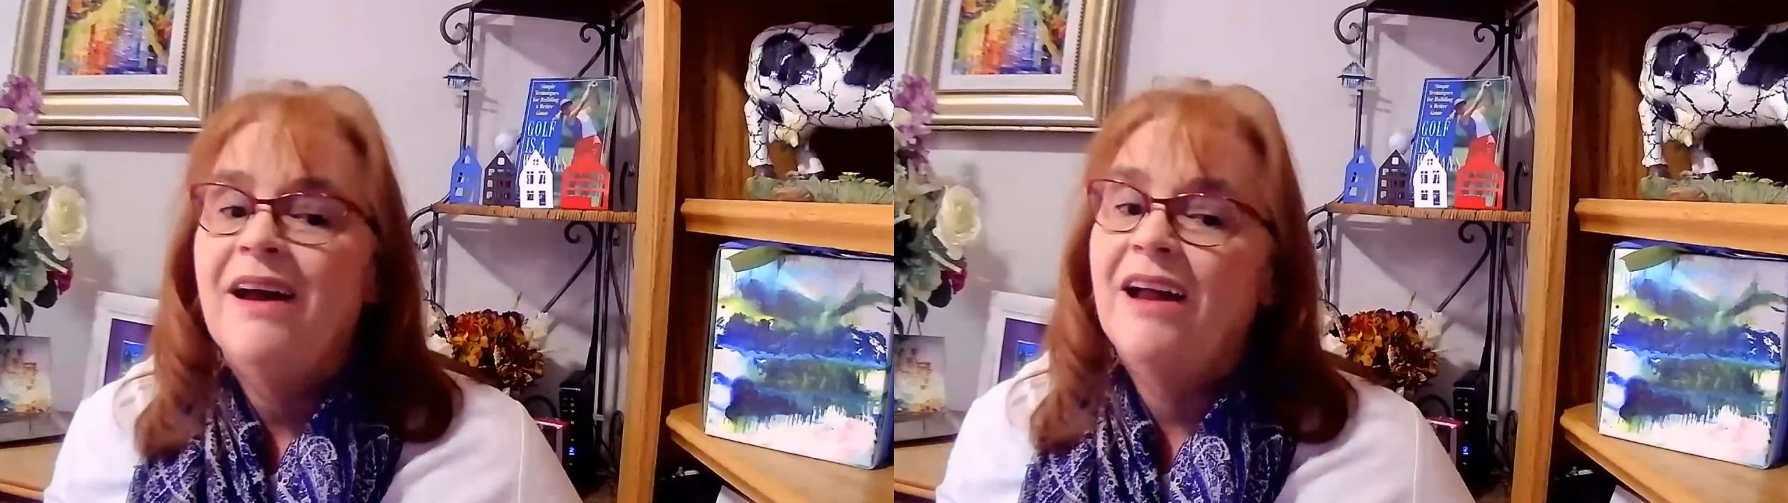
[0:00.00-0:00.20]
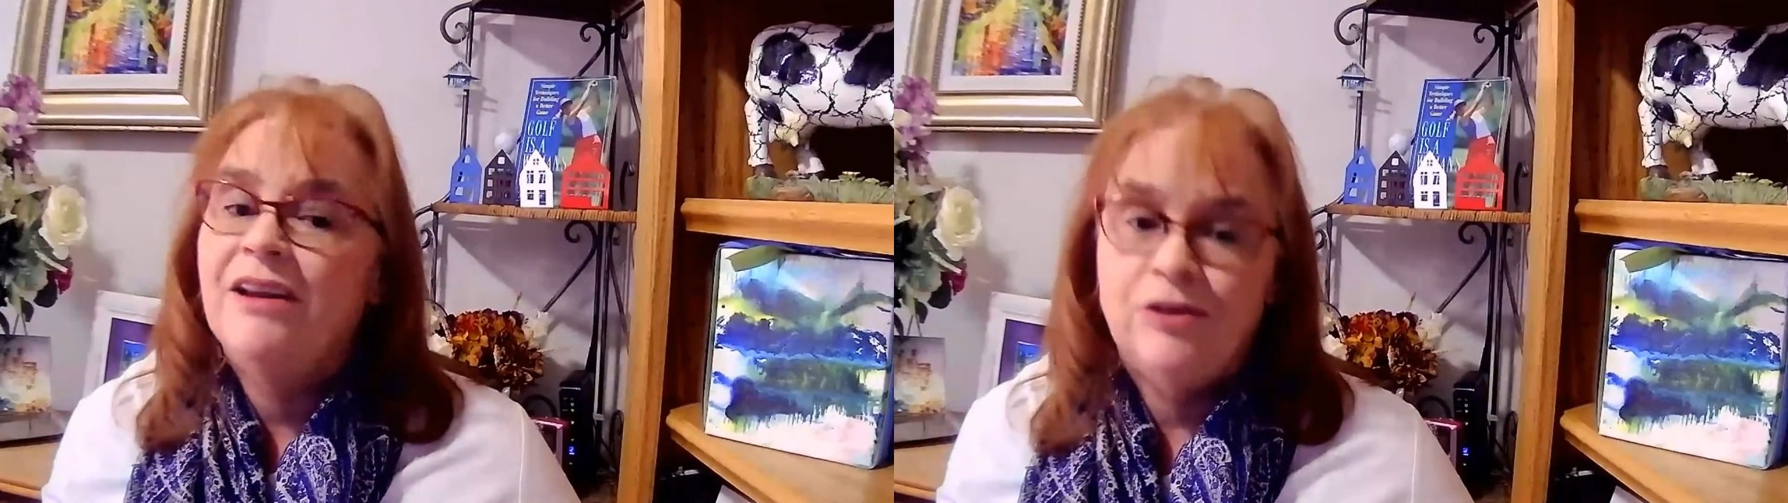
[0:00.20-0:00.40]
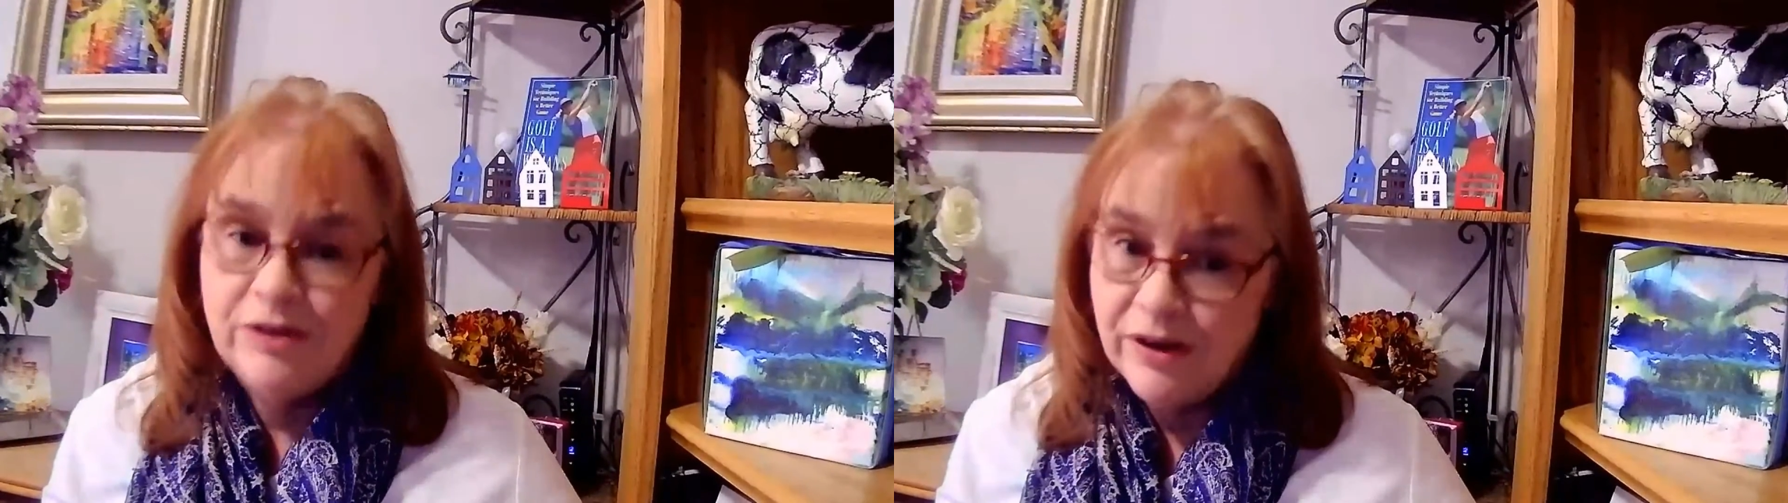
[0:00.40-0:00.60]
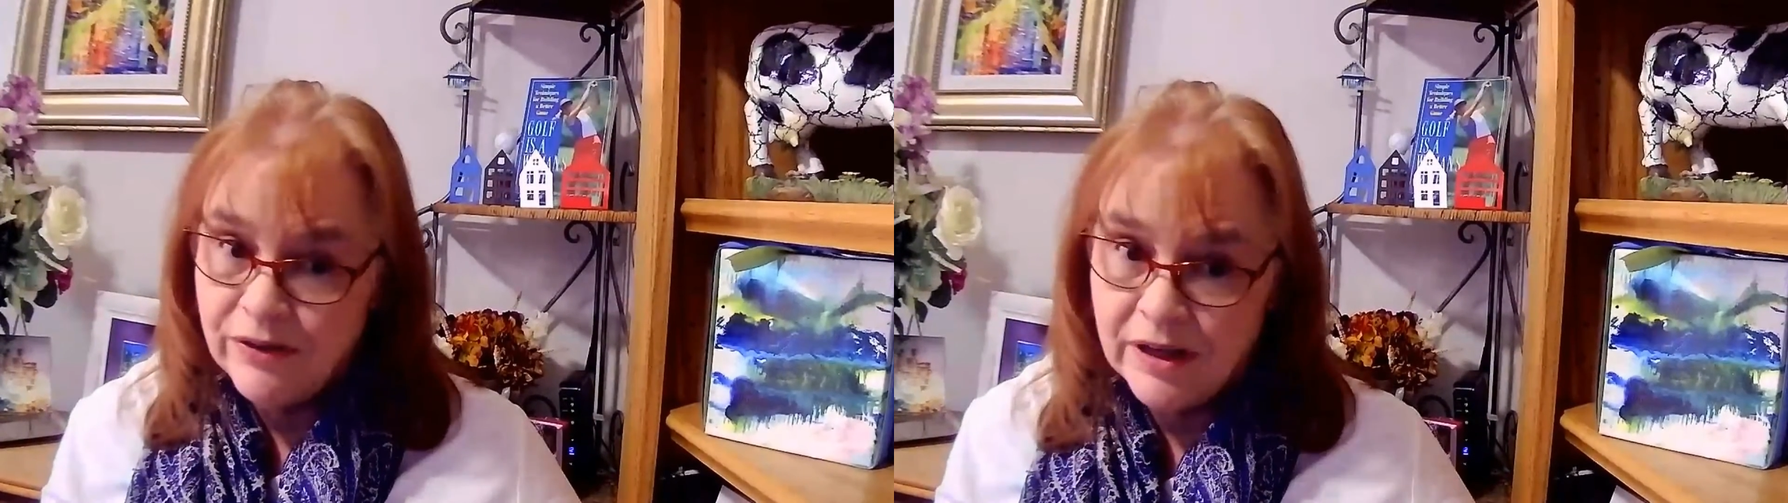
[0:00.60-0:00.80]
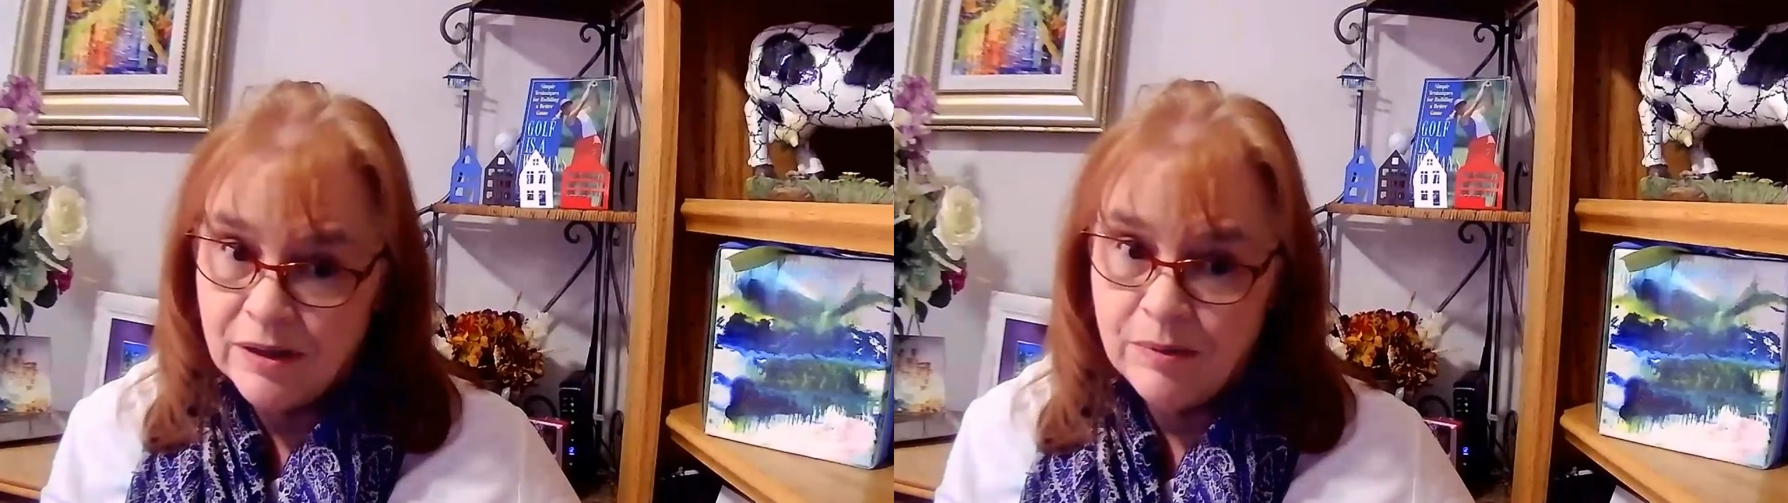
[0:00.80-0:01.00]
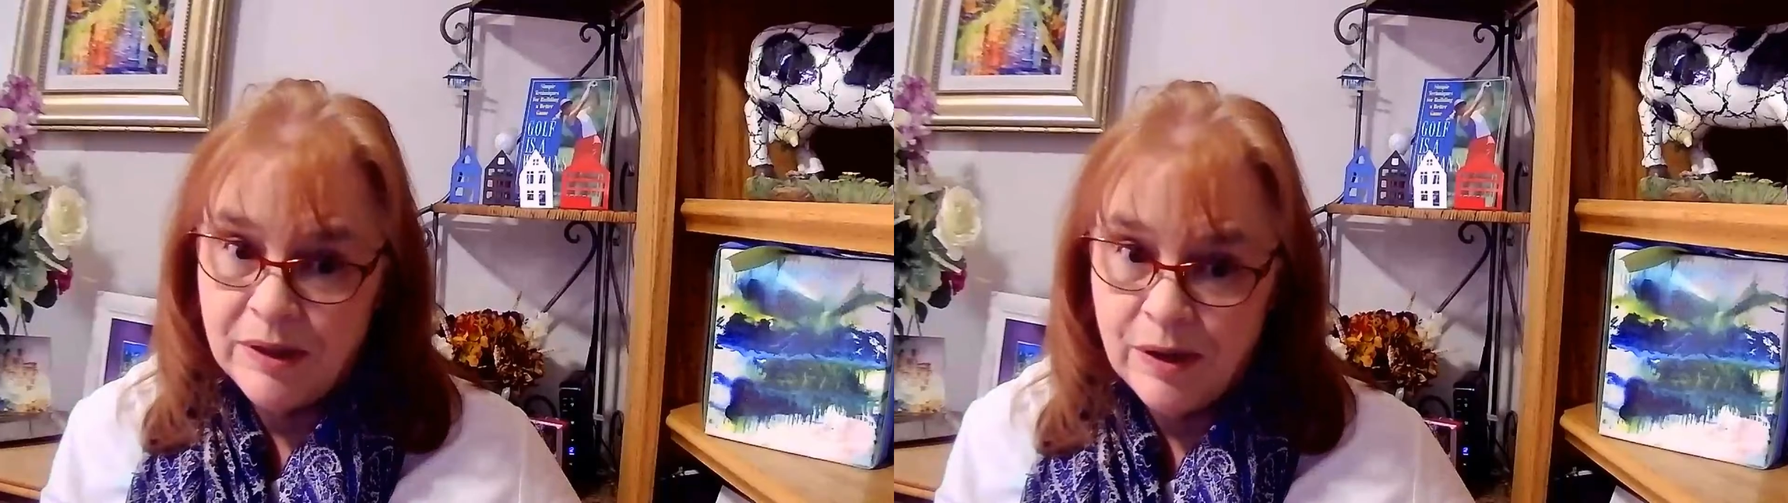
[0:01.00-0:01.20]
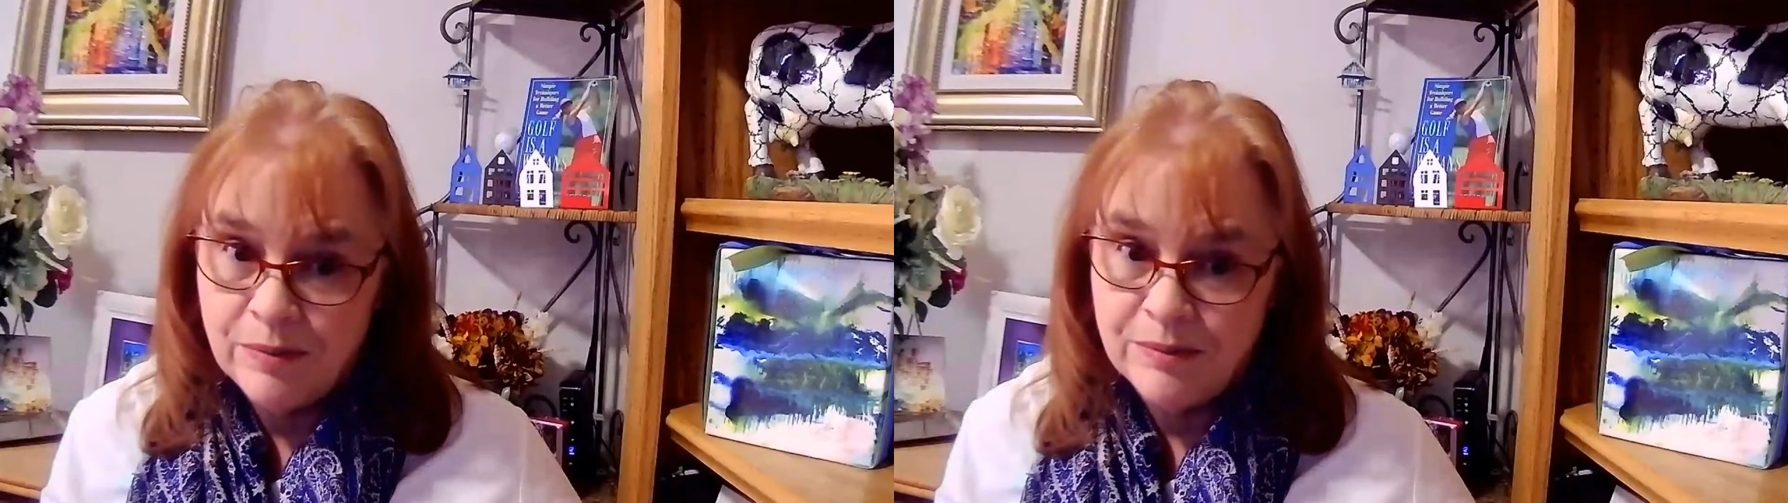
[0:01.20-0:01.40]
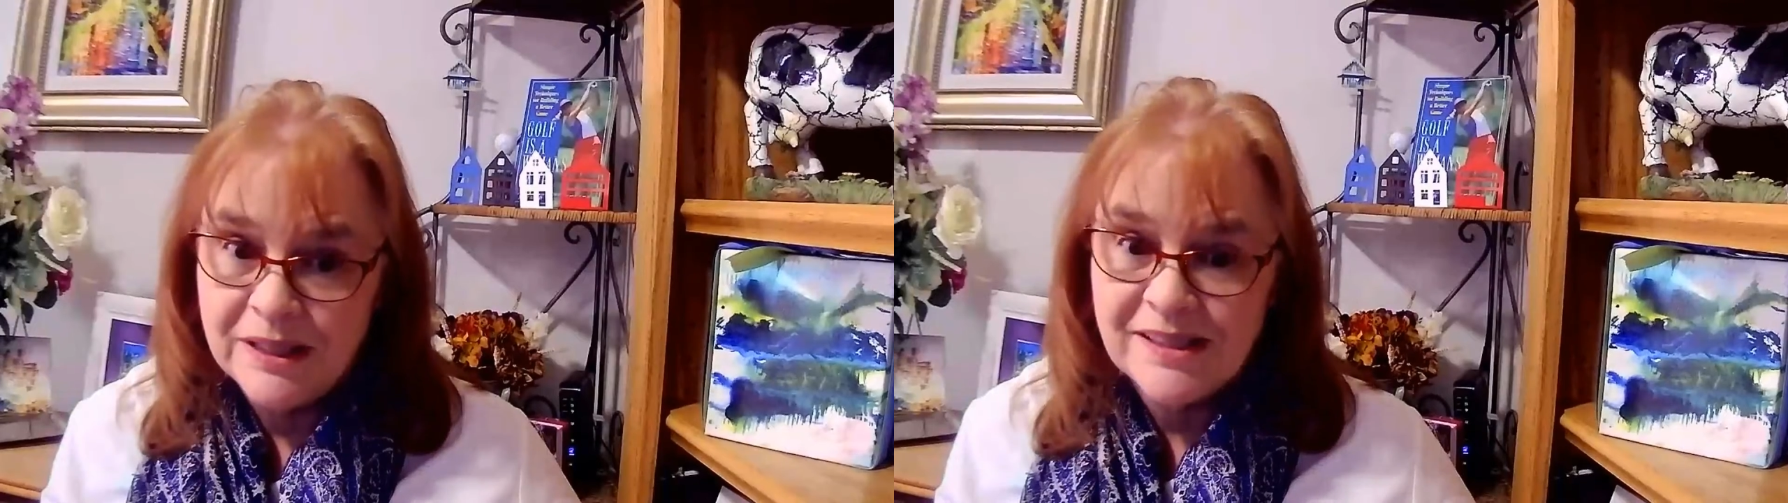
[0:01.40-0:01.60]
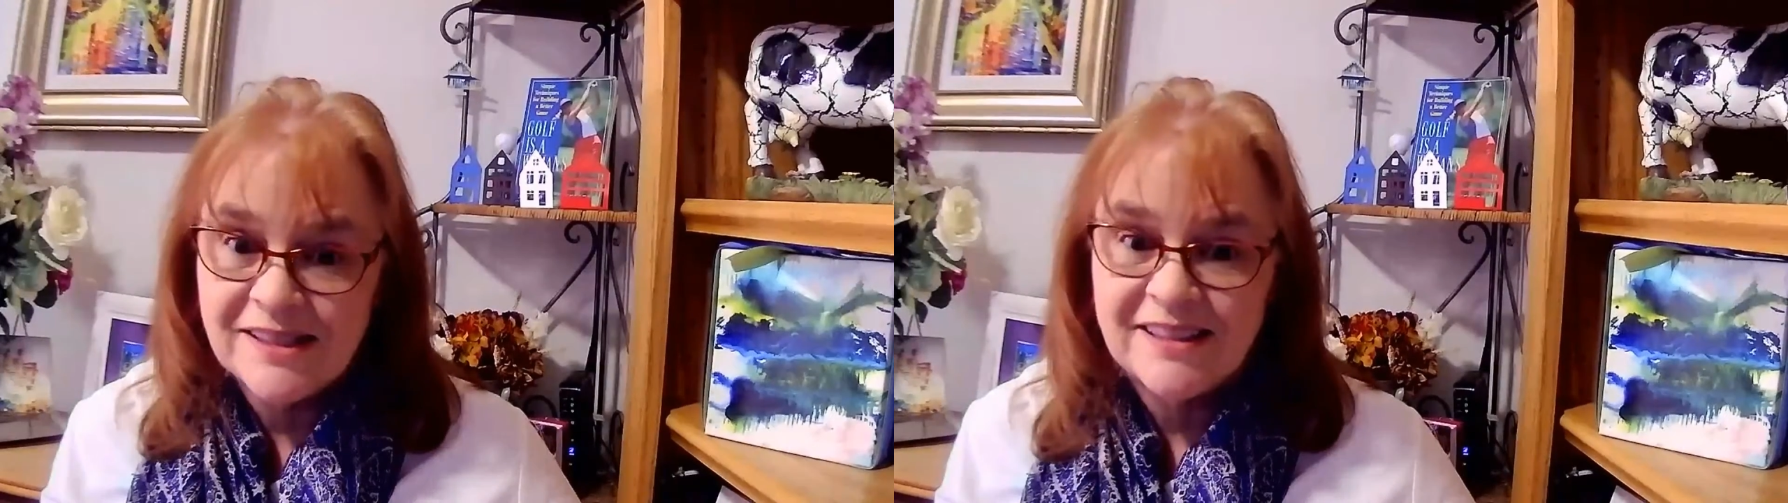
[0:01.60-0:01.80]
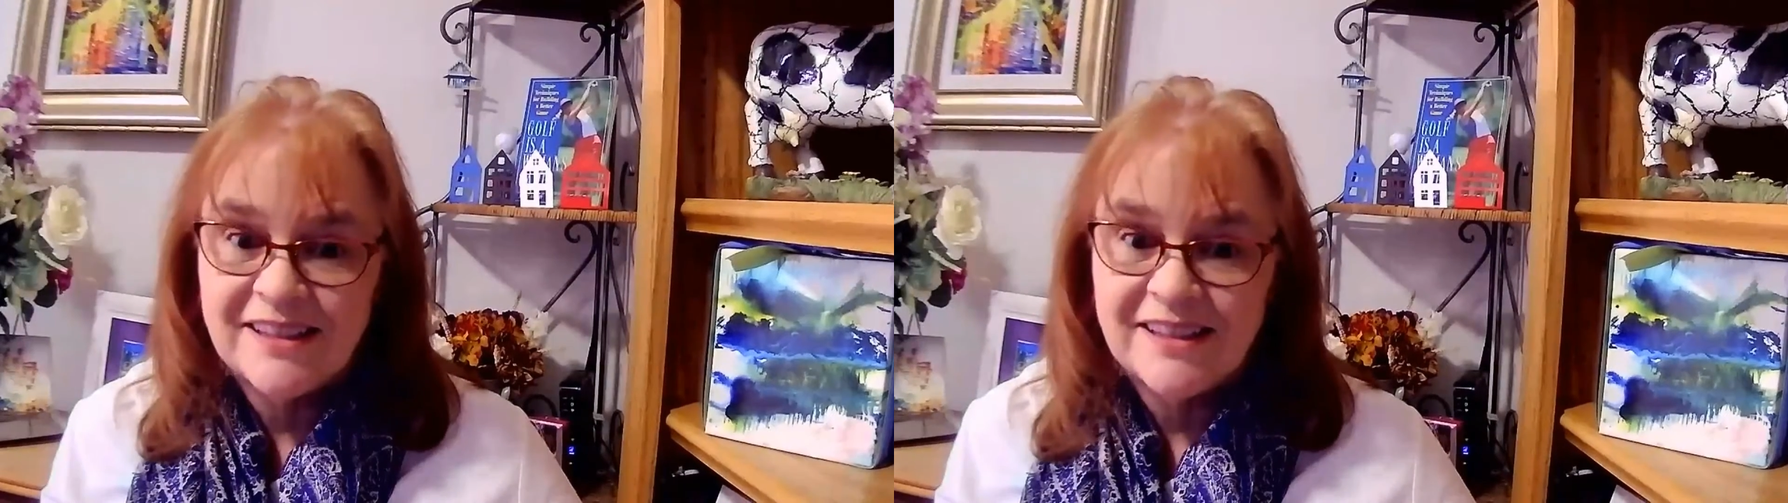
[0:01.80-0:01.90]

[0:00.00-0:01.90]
and you're never going to be homeless.